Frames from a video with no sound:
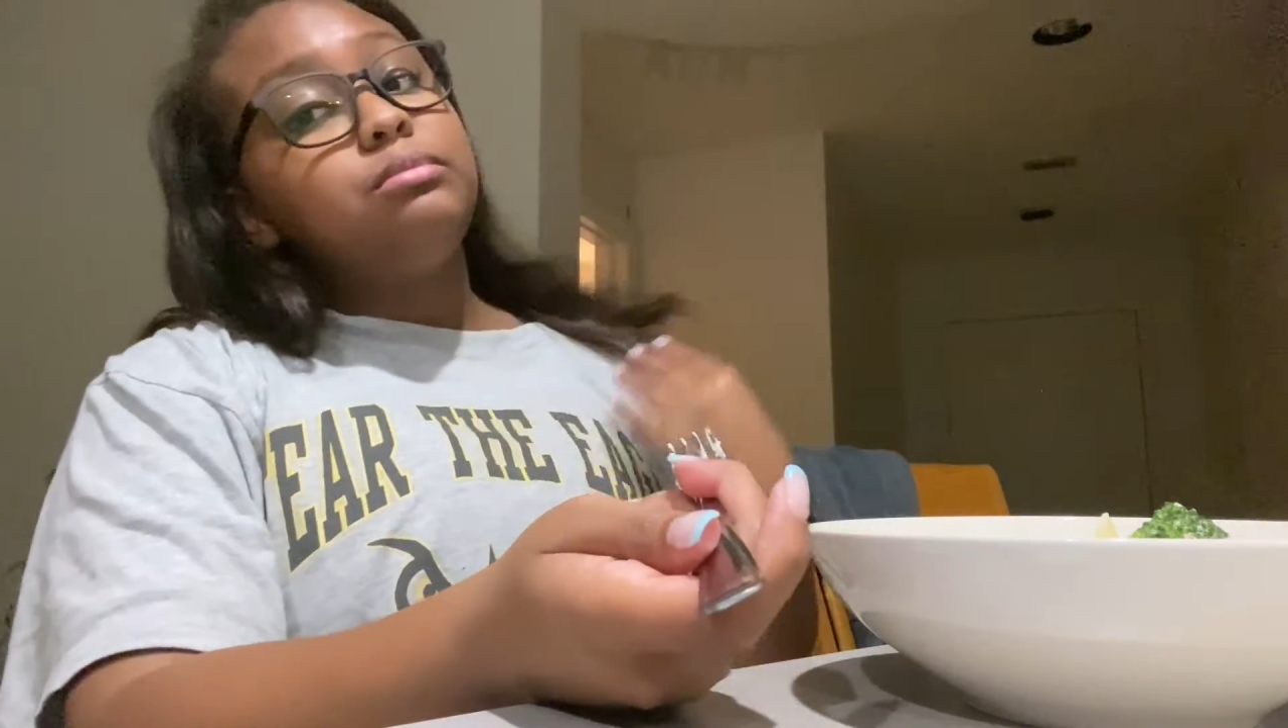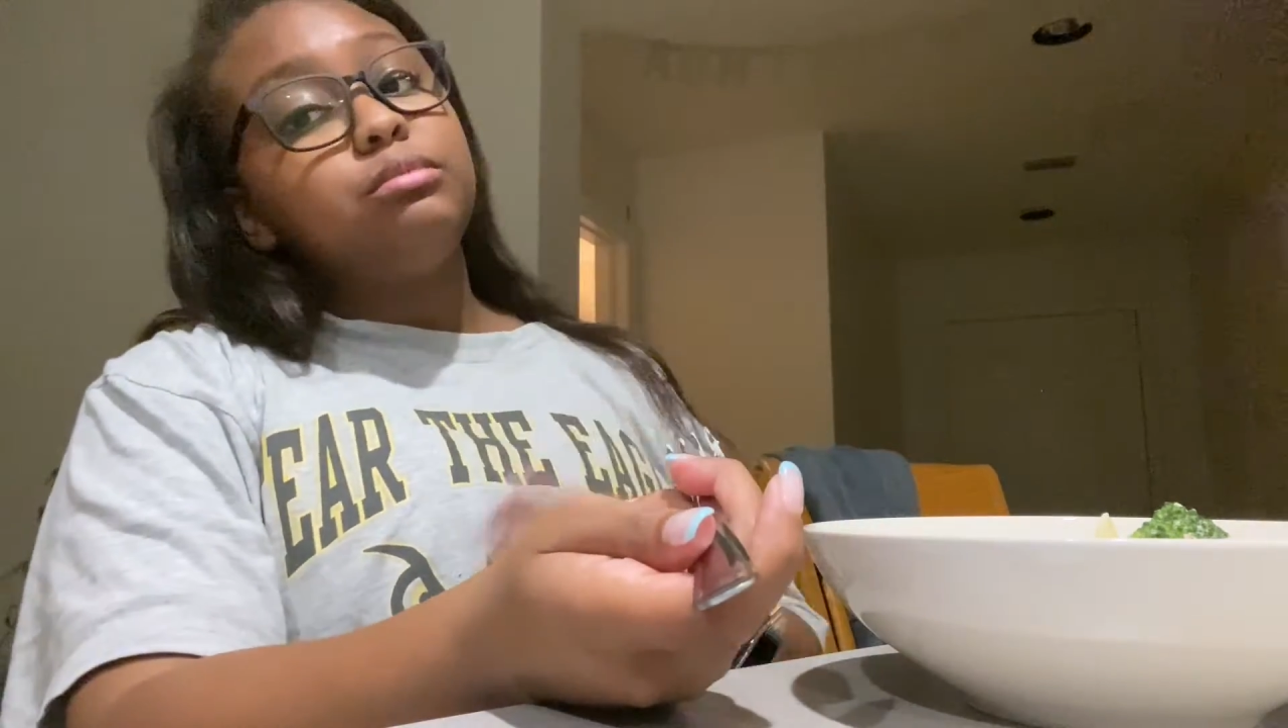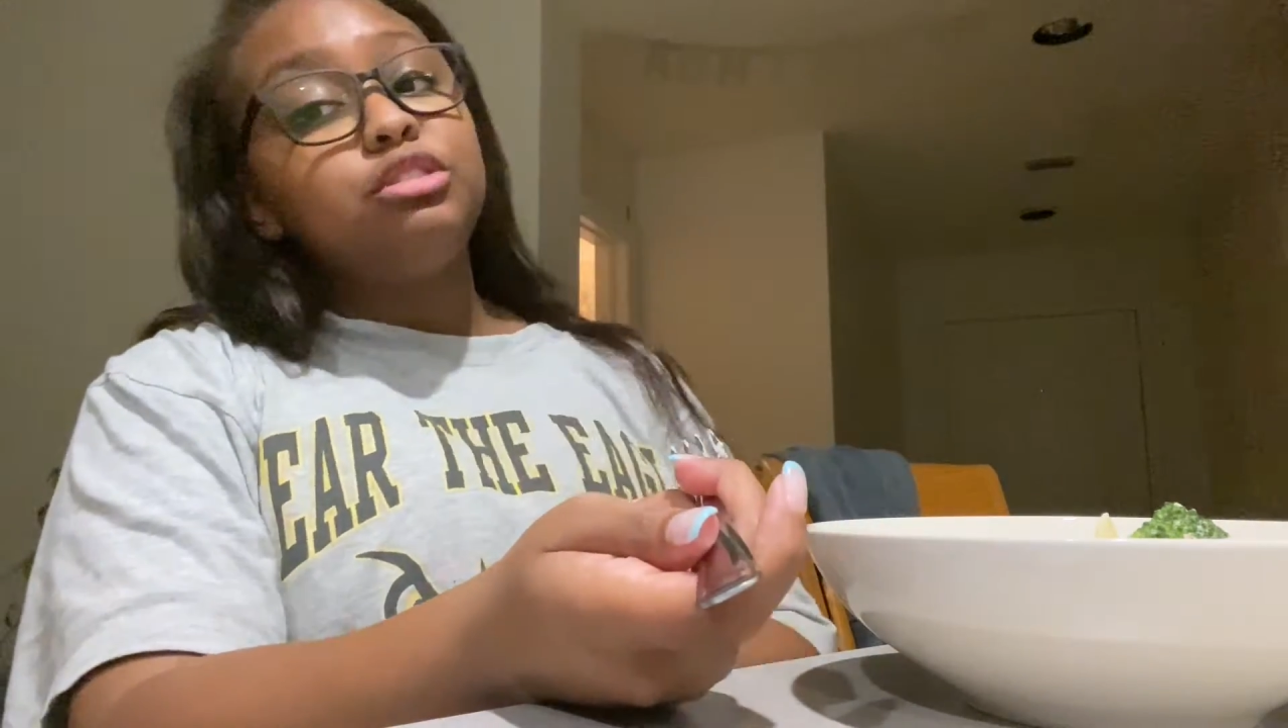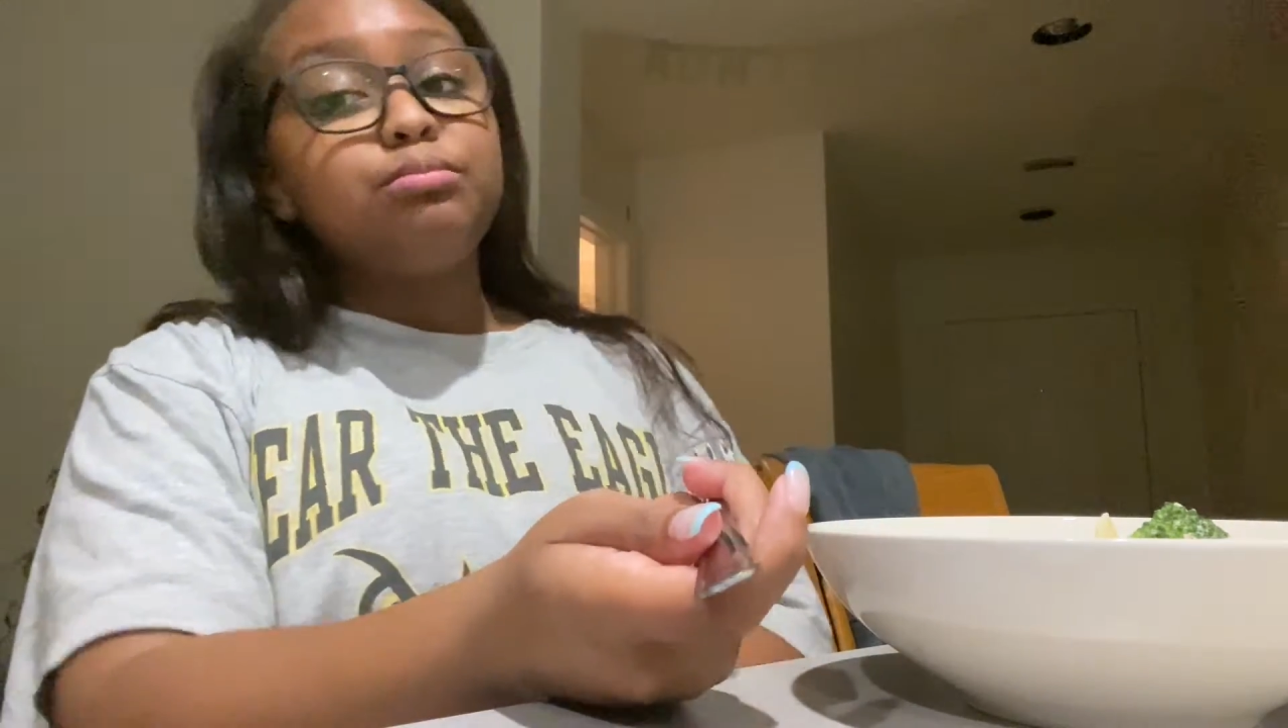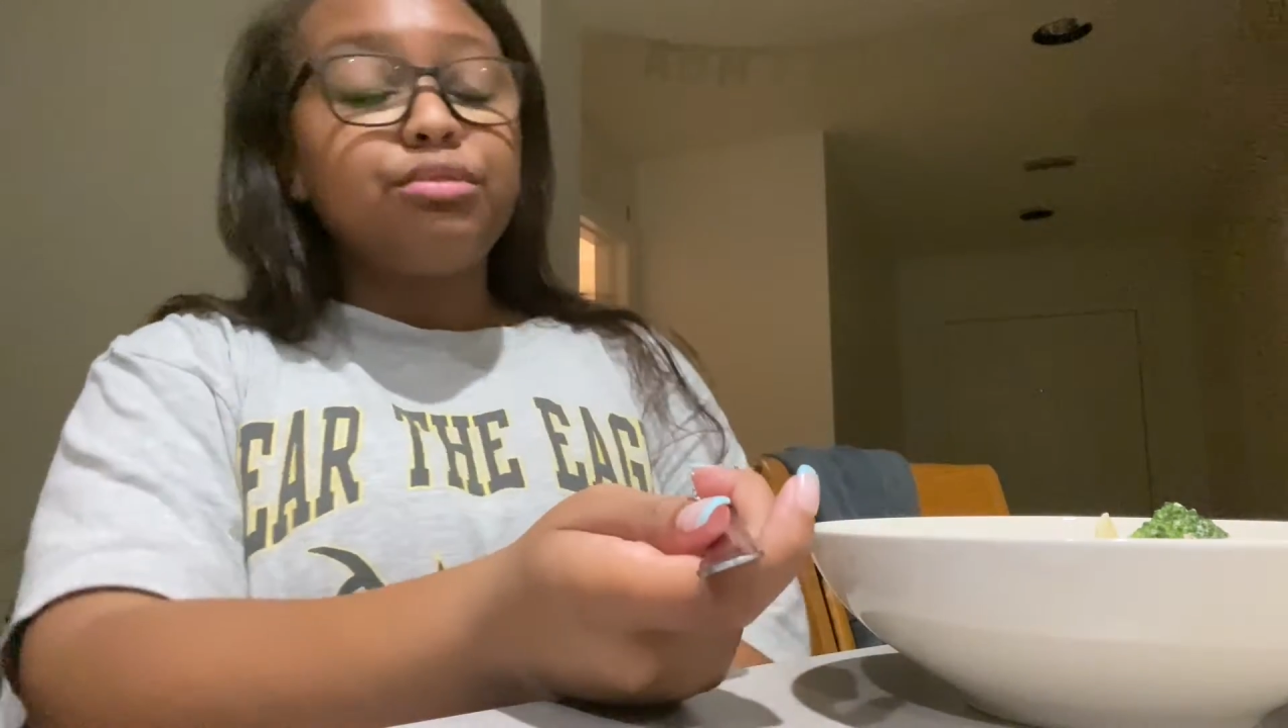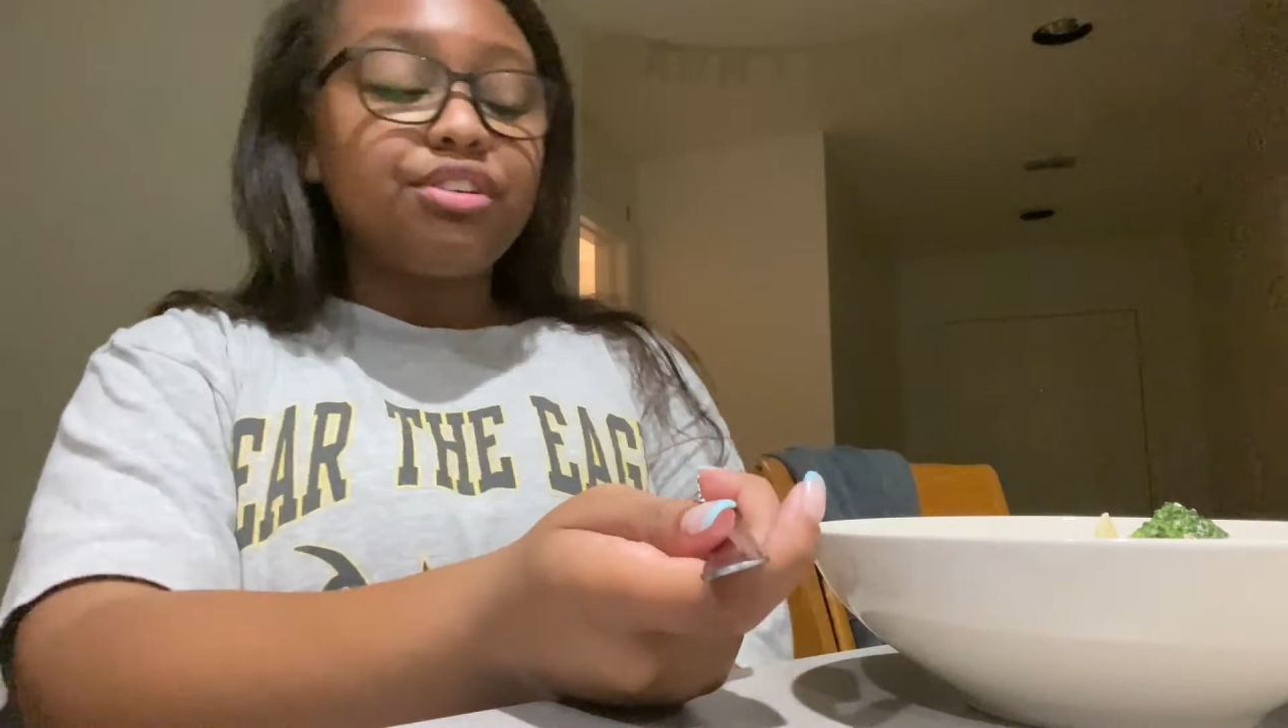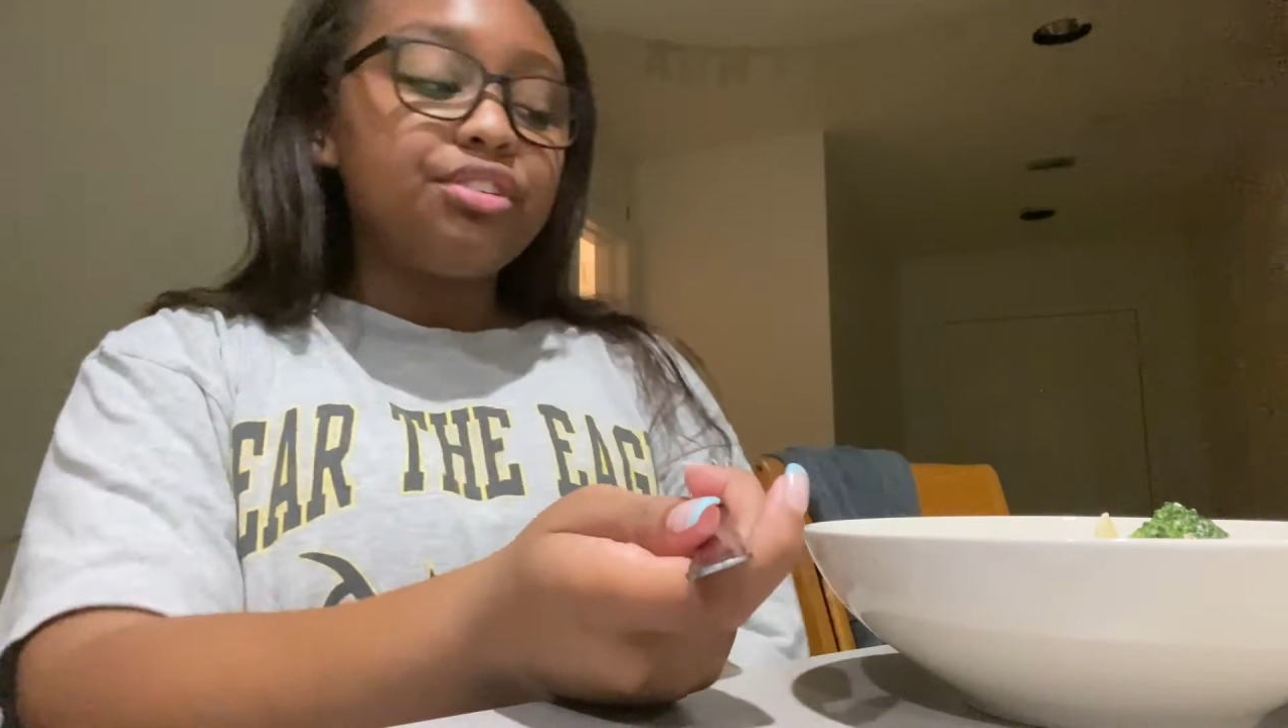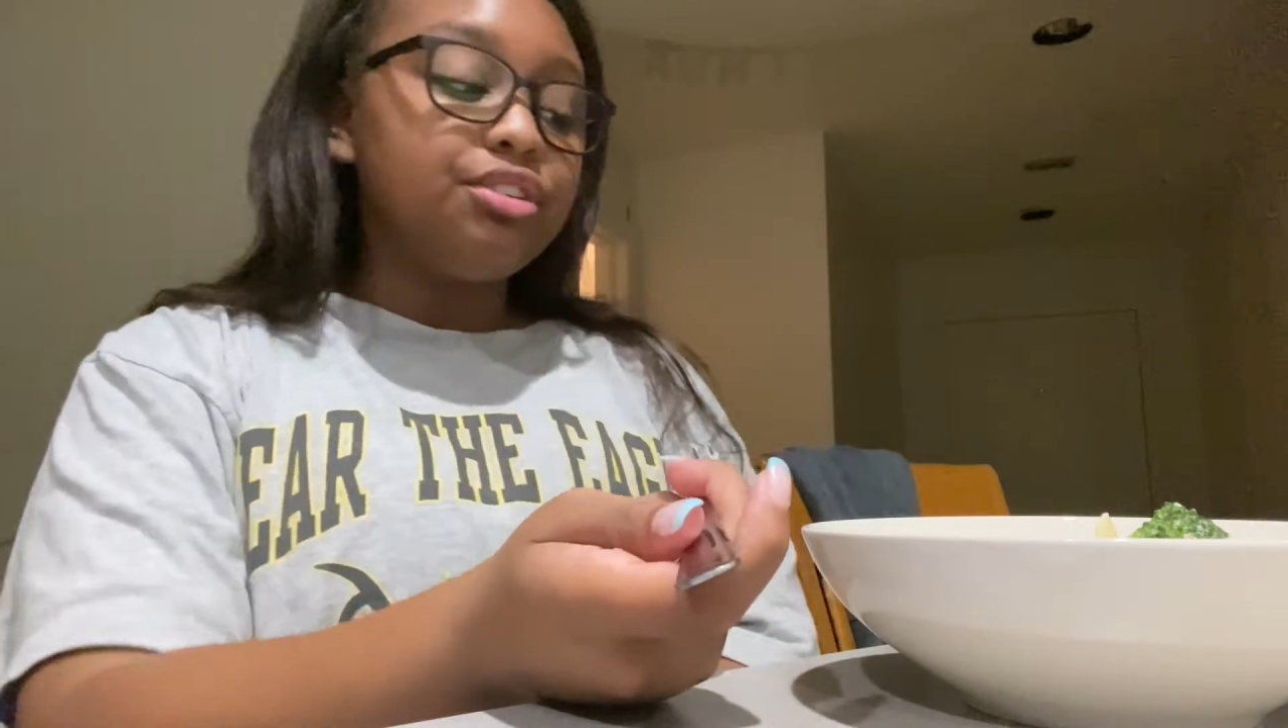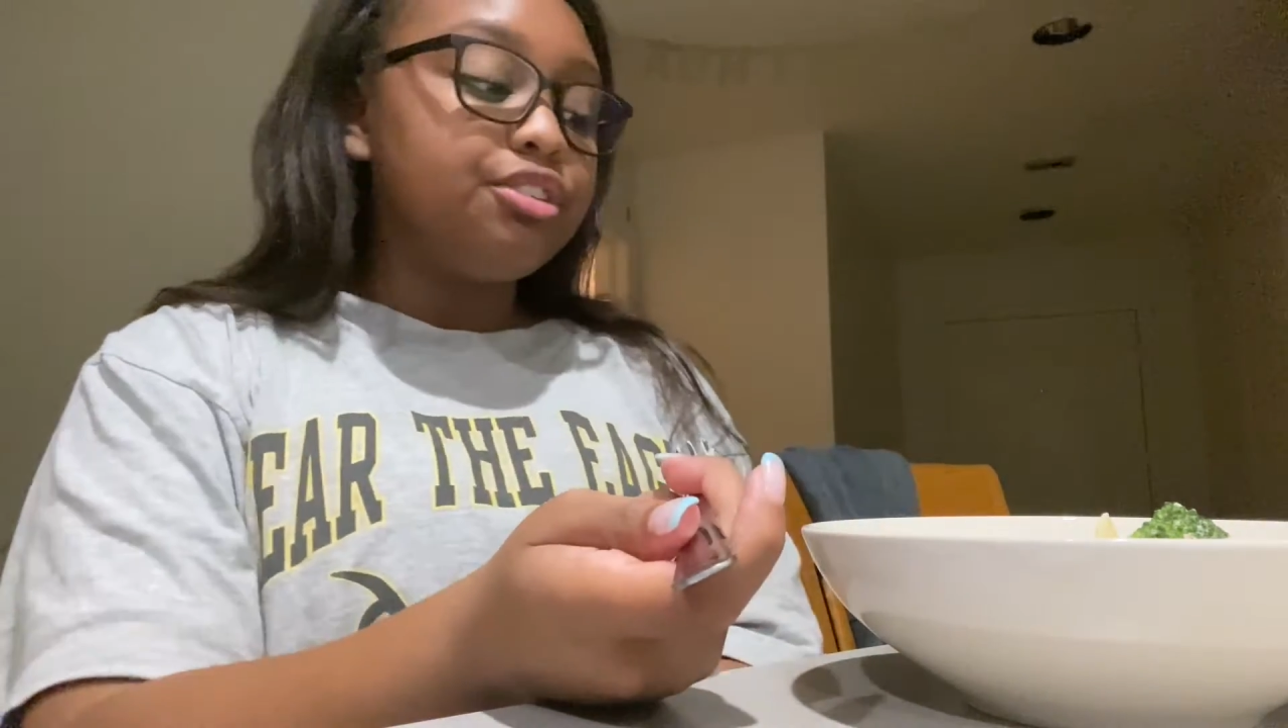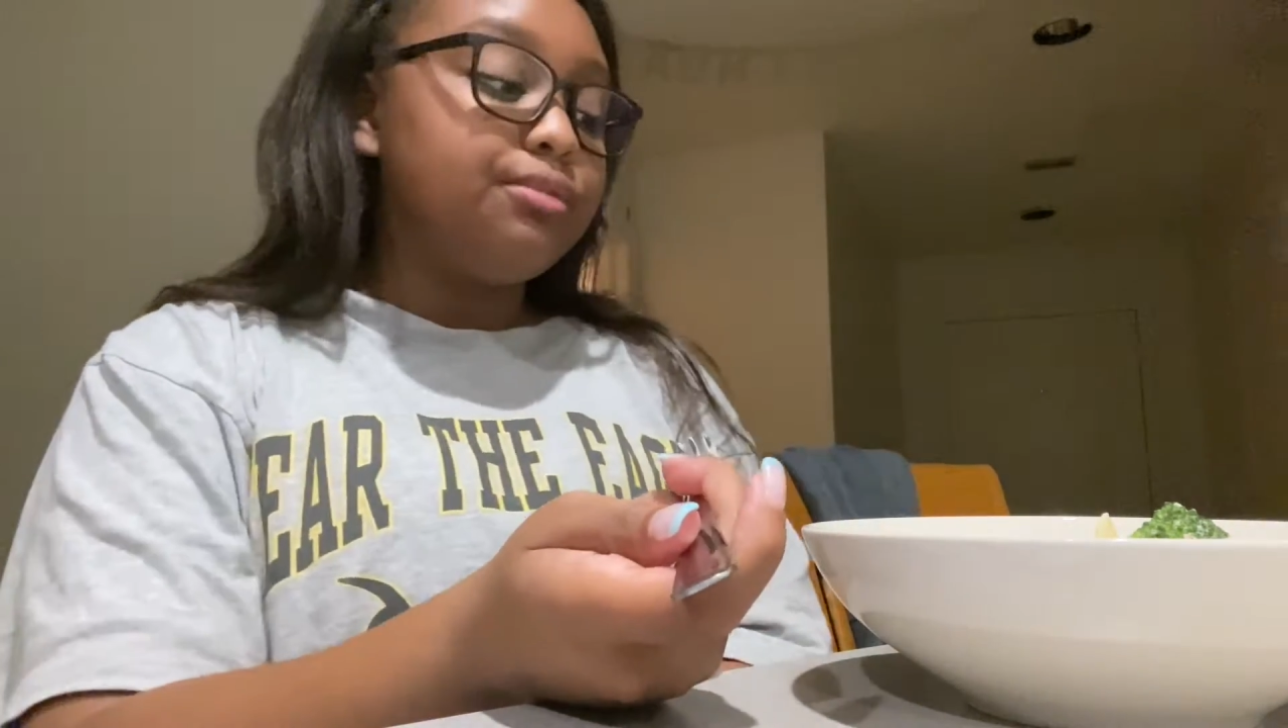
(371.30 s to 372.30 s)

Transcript: It's pretty good.